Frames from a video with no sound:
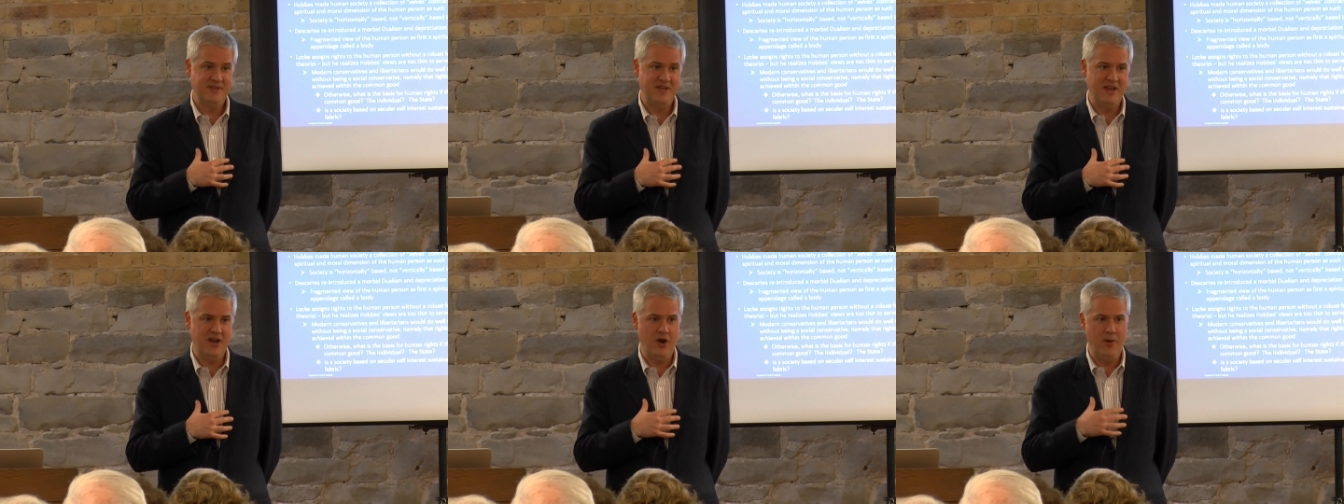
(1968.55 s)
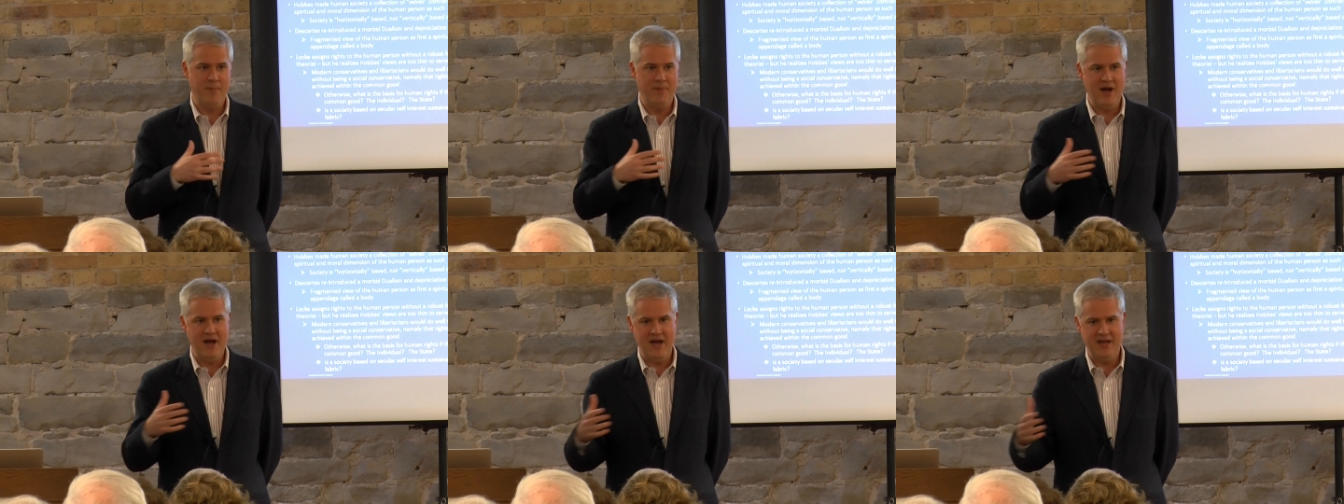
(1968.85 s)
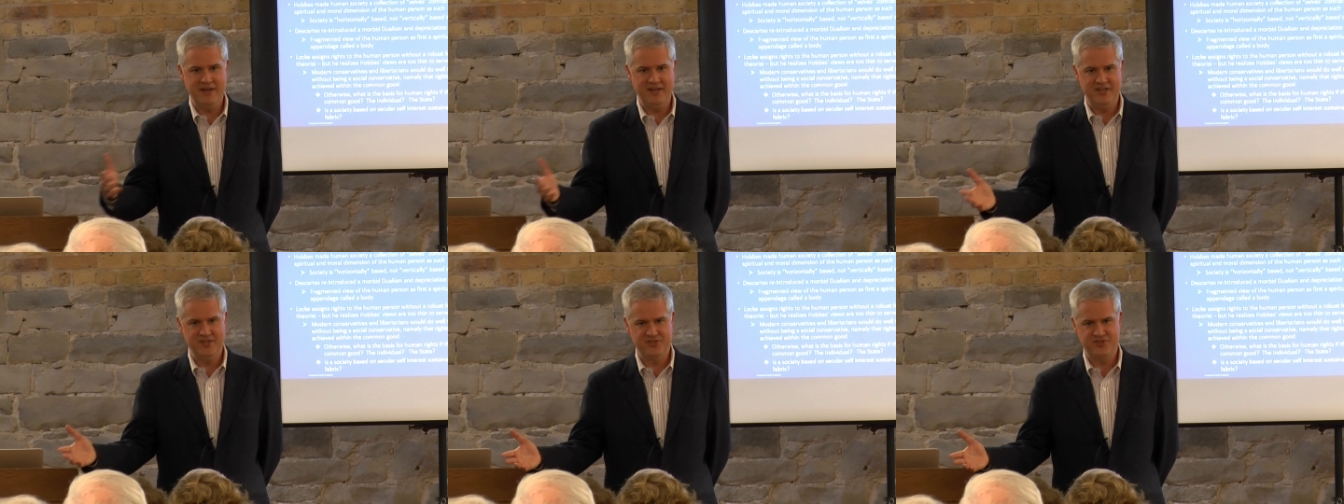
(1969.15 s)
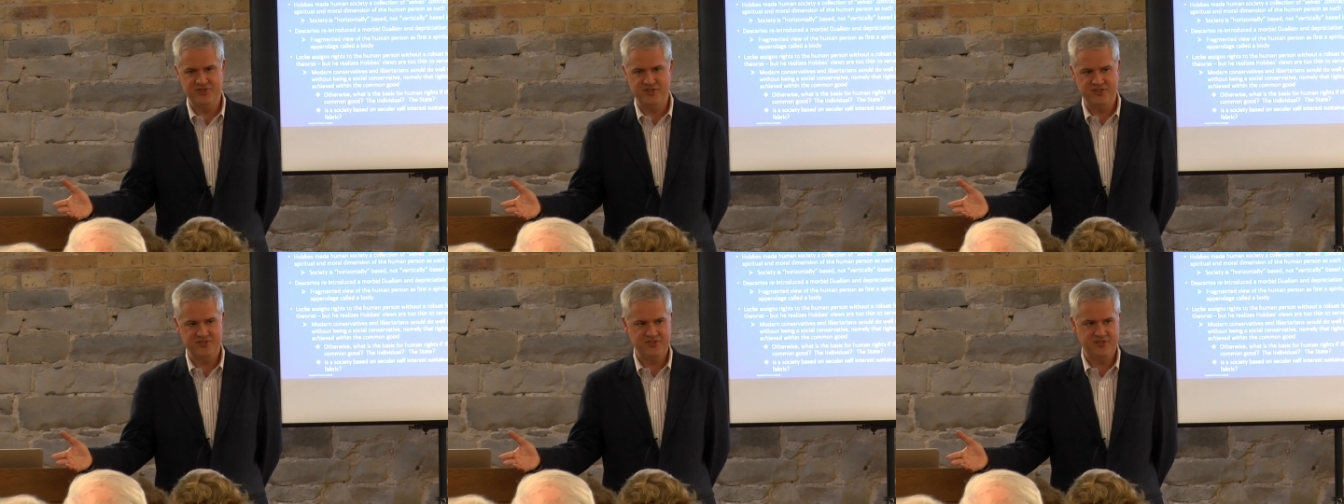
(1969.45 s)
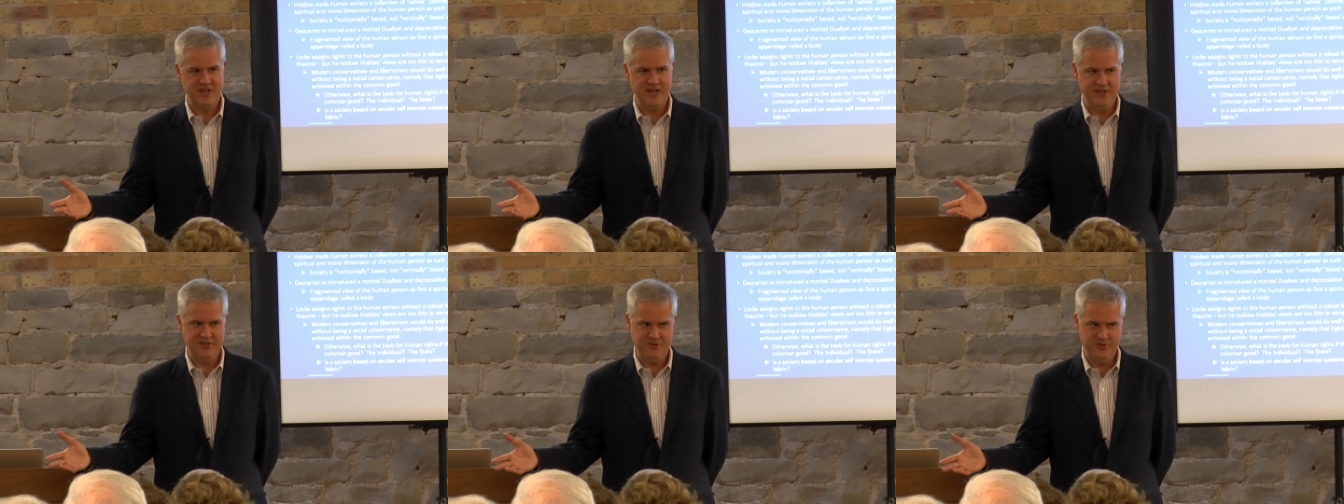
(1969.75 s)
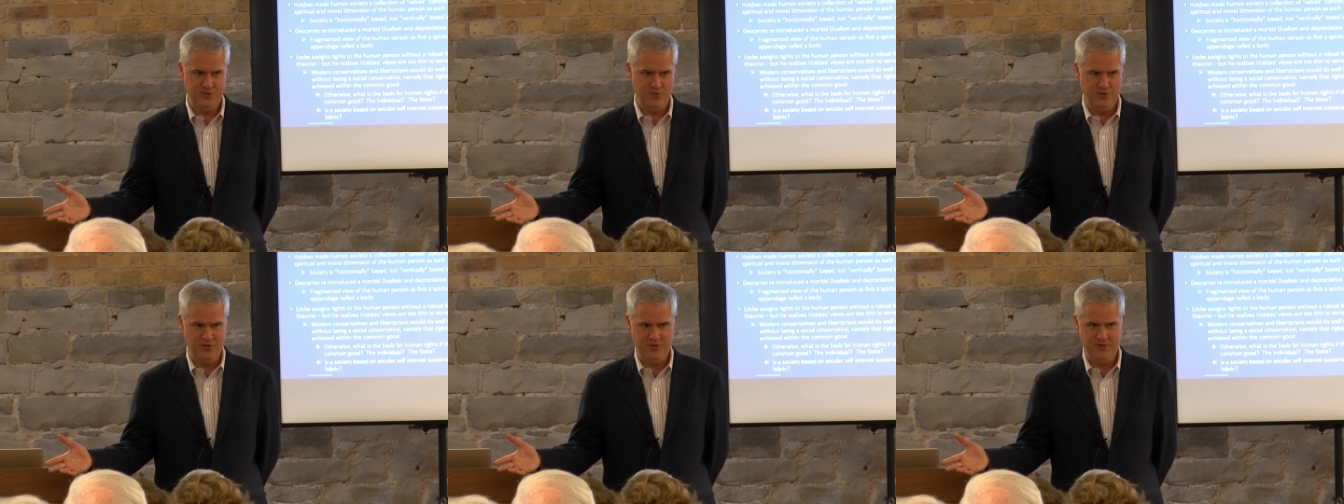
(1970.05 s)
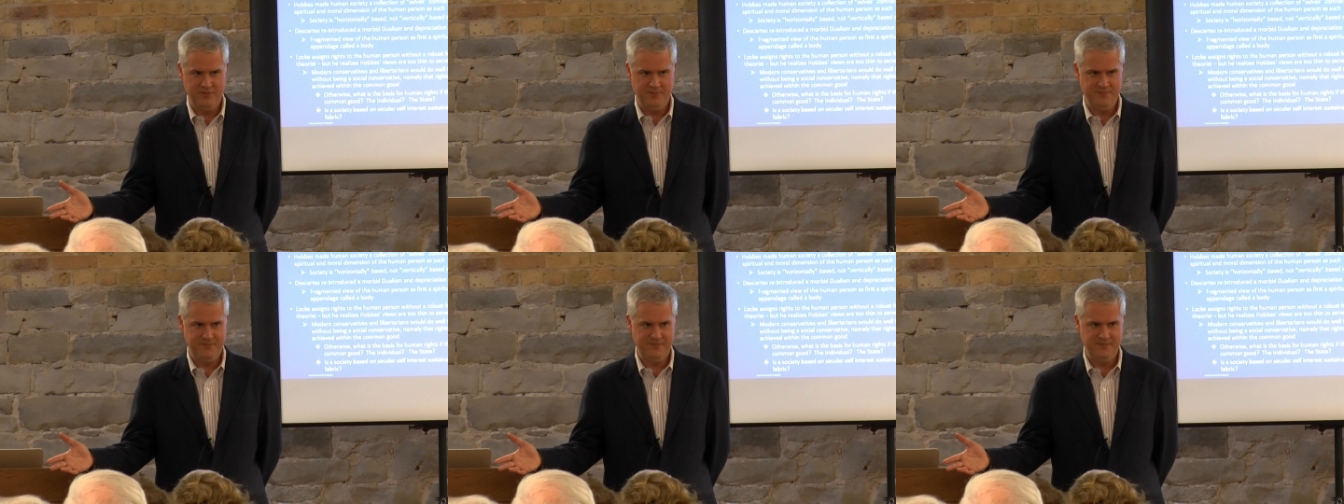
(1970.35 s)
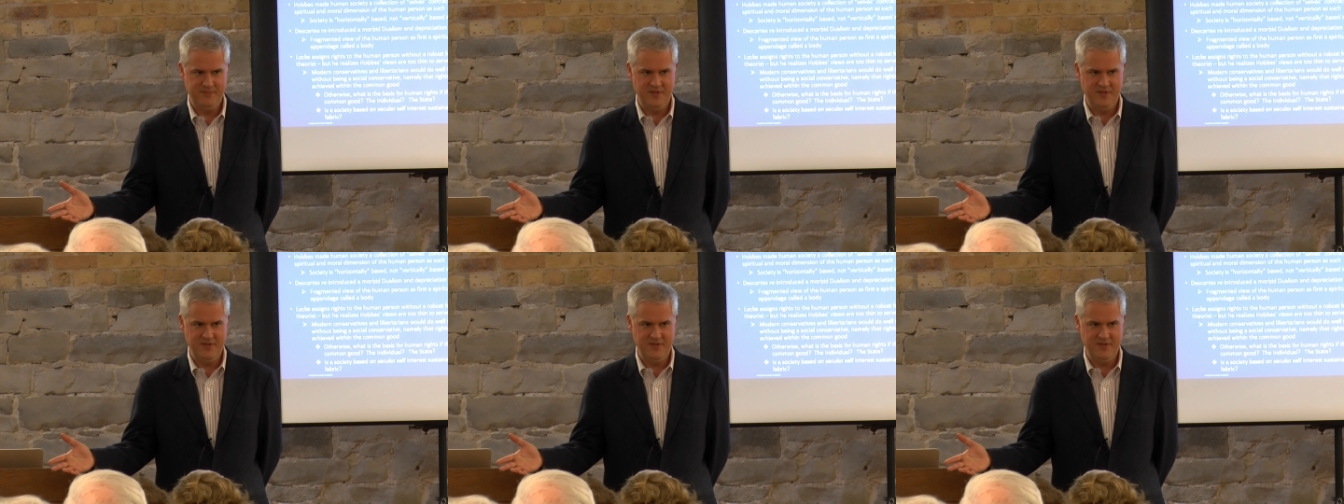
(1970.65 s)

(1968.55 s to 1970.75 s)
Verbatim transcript: and our body is just a tool,